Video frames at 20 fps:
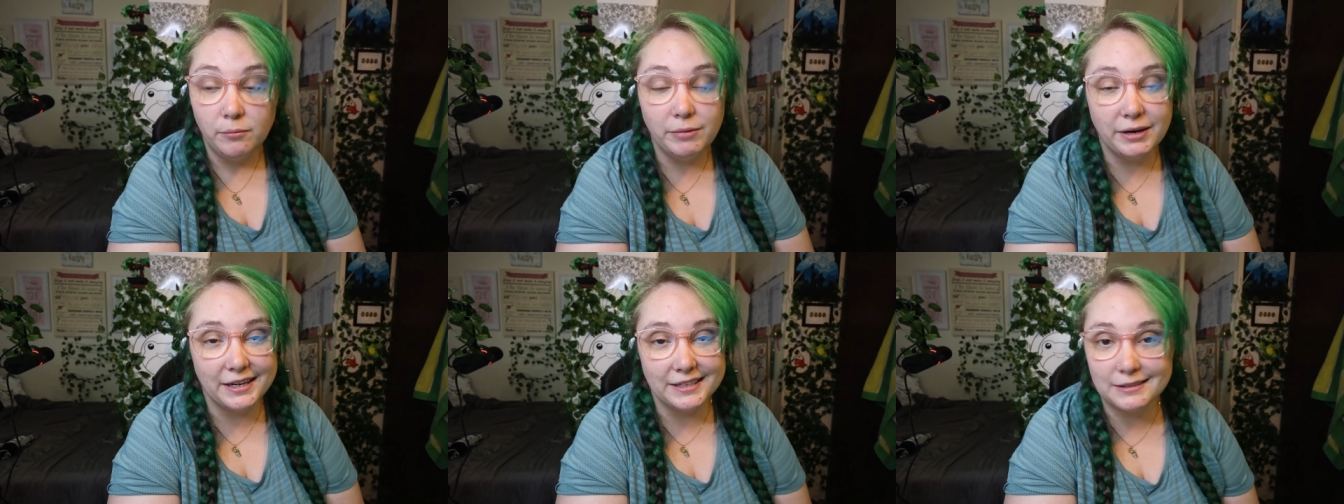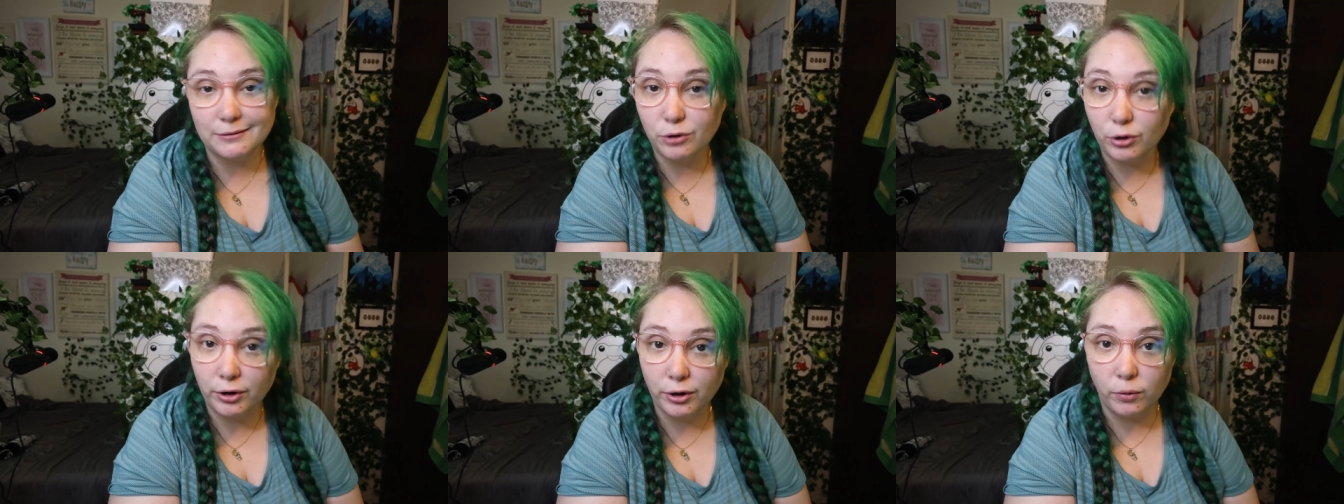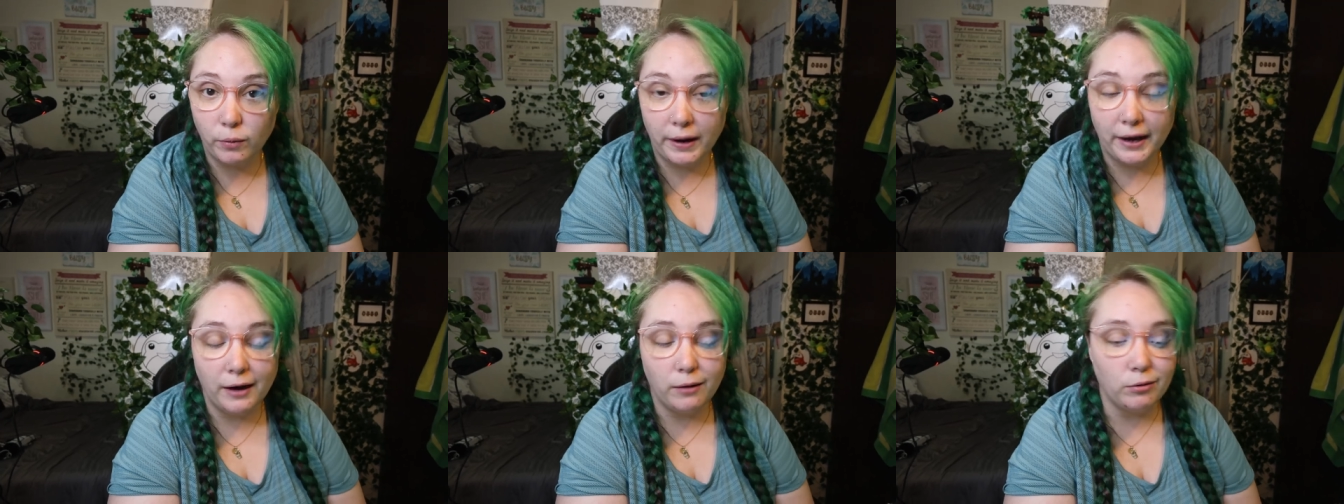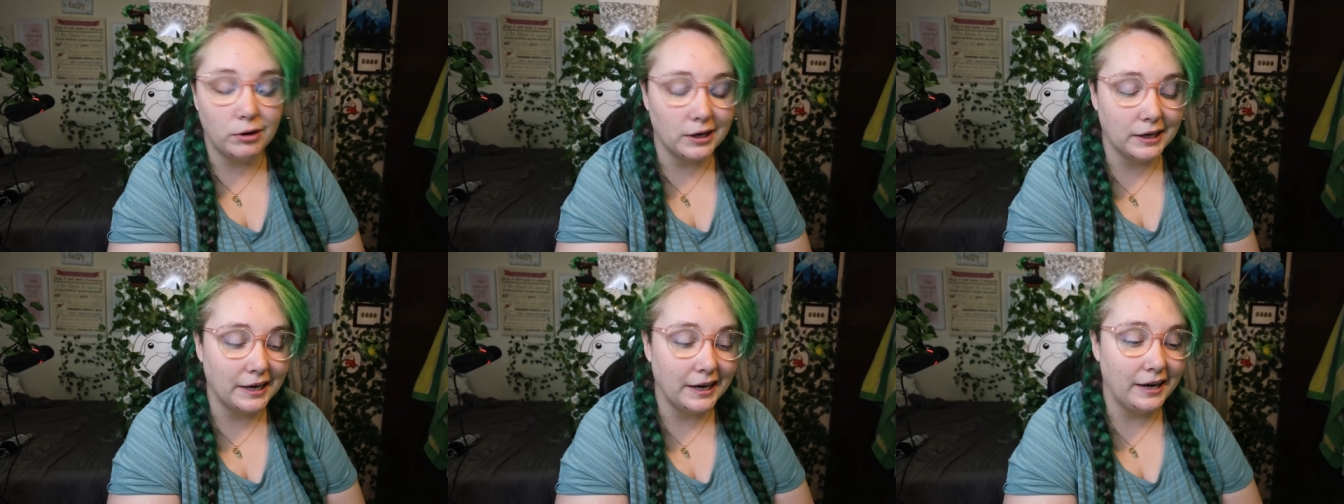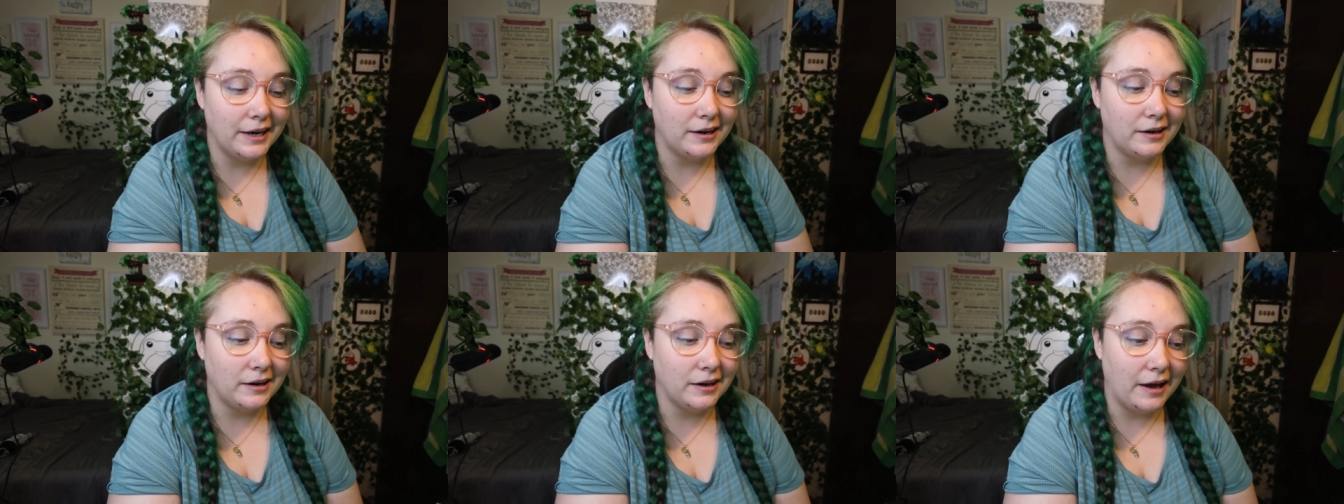Because I'm going away, I wanna
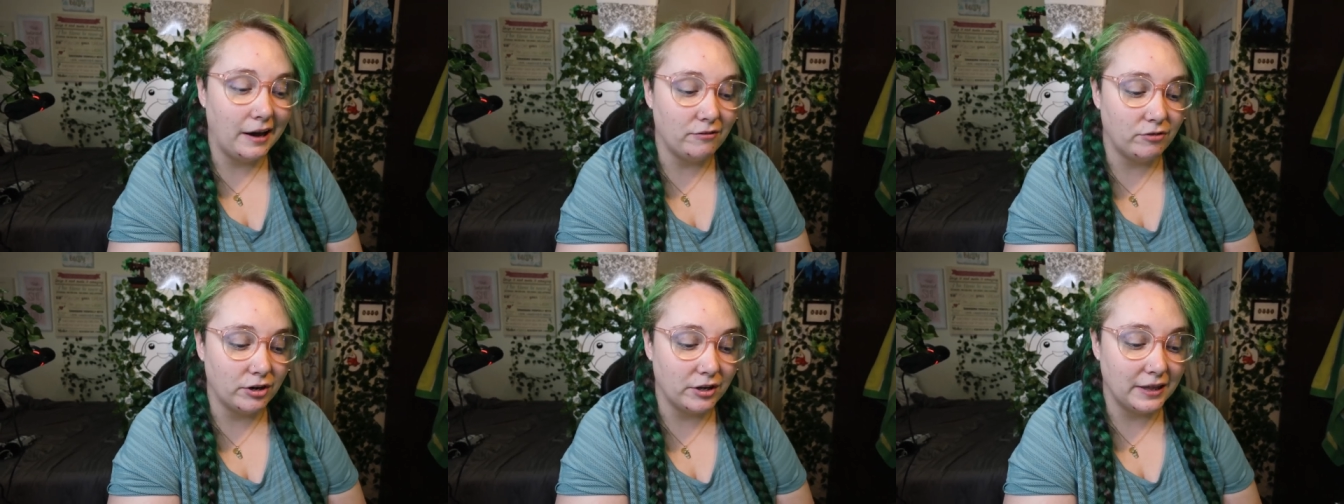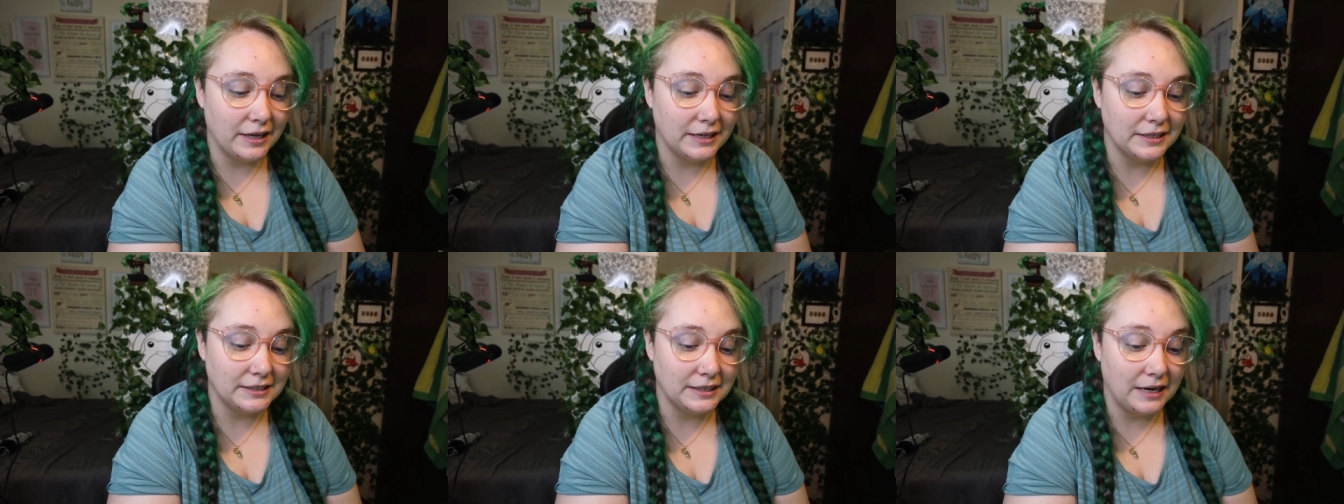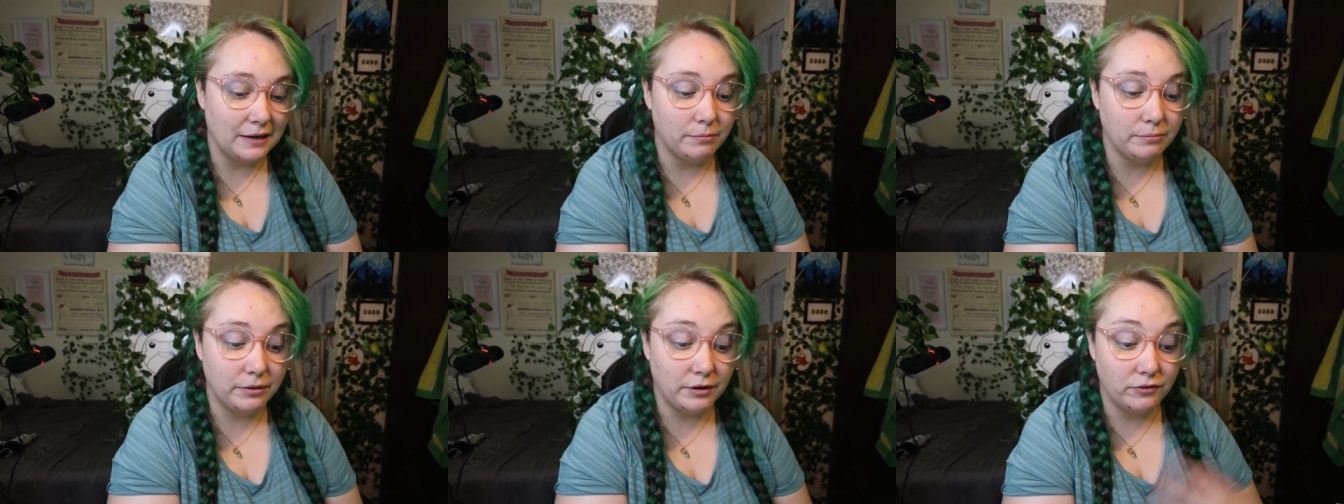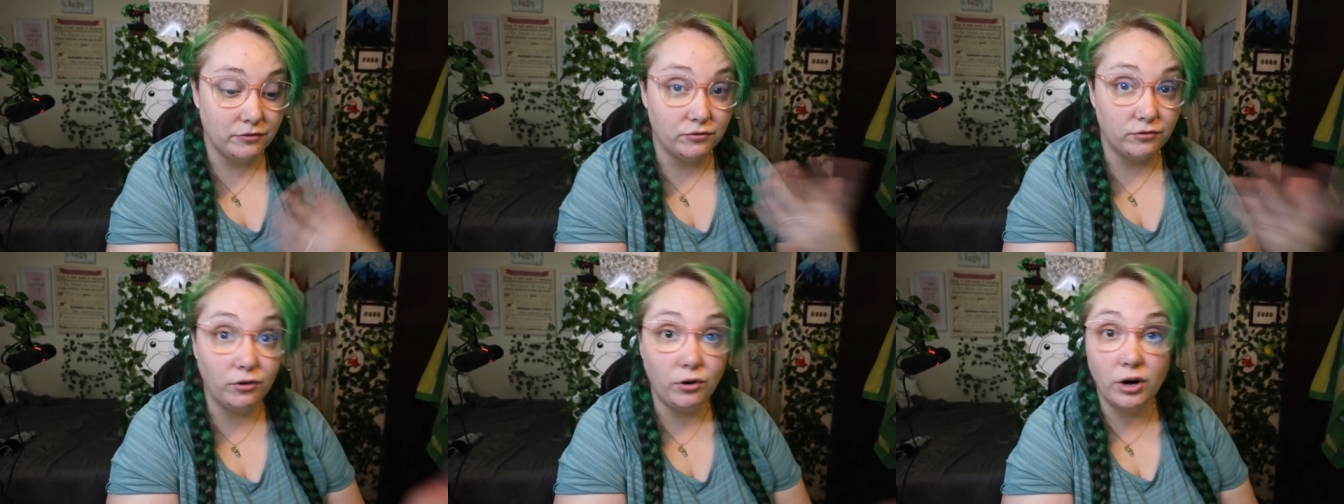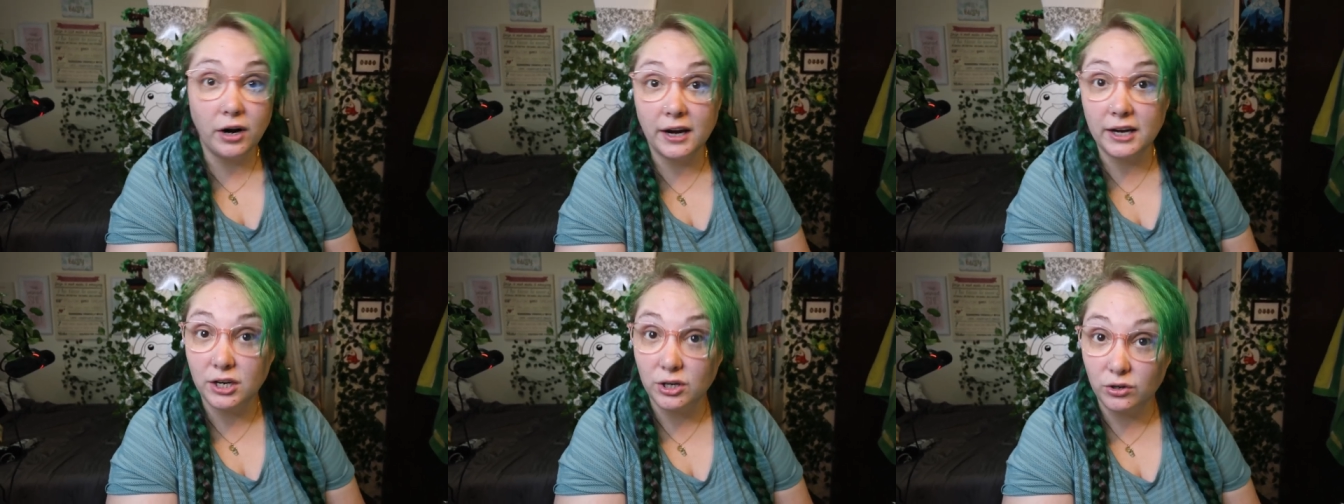get everything done
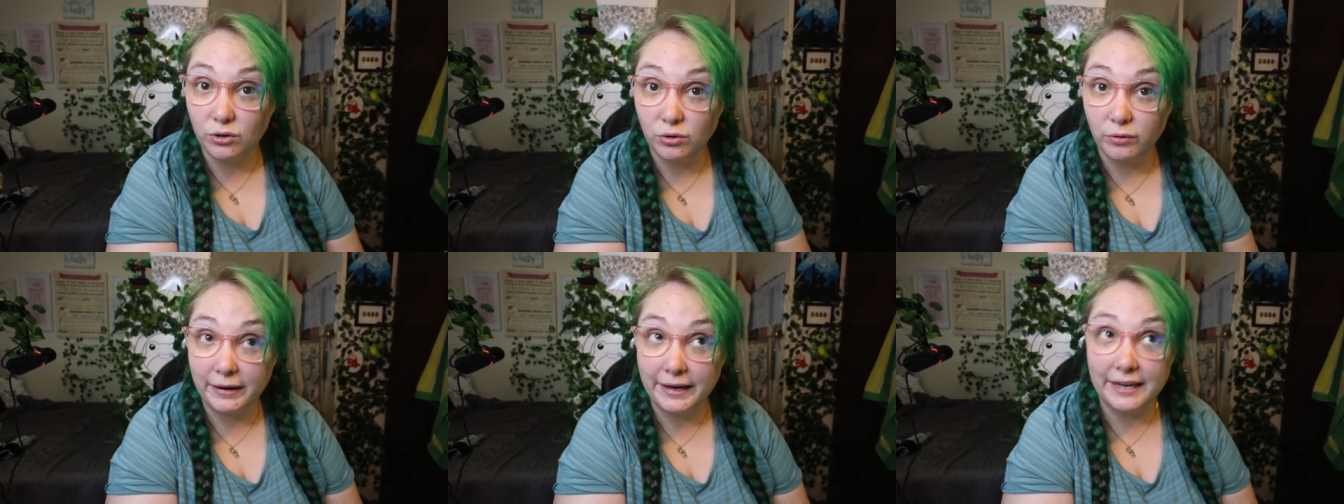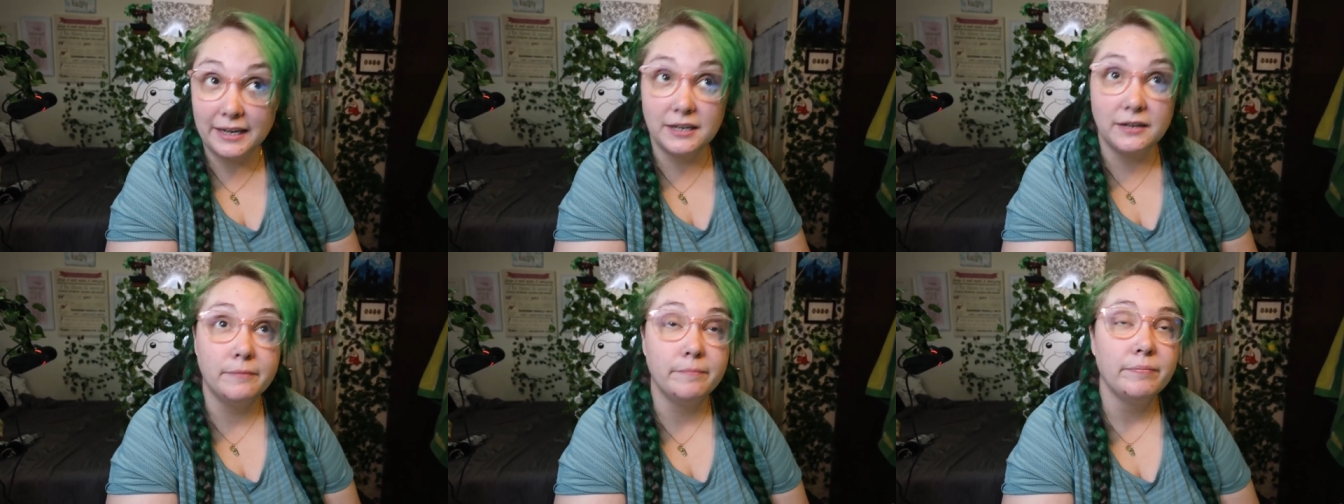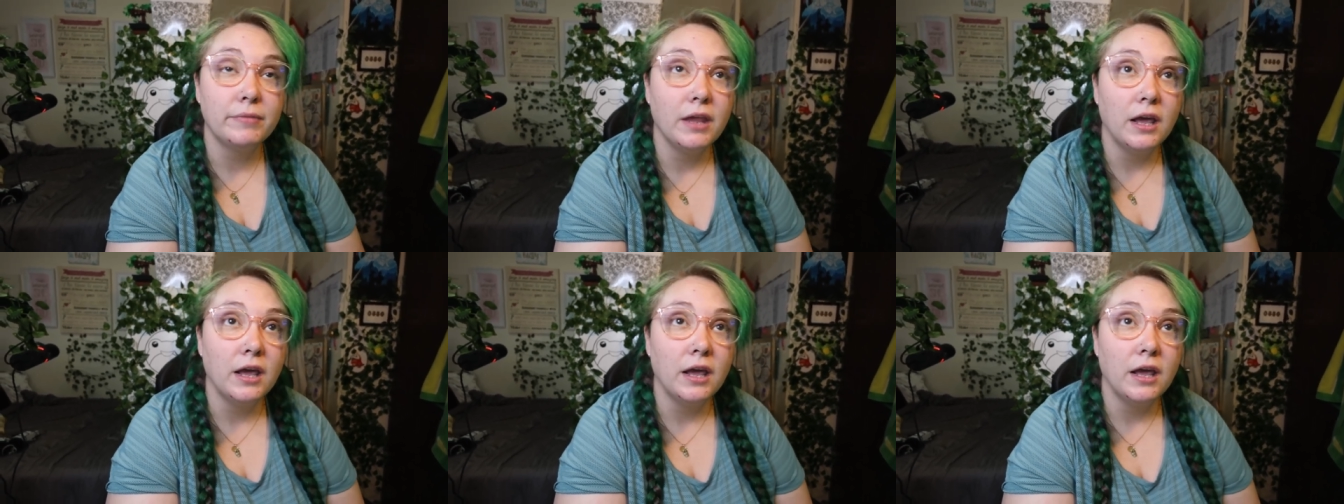before I go away.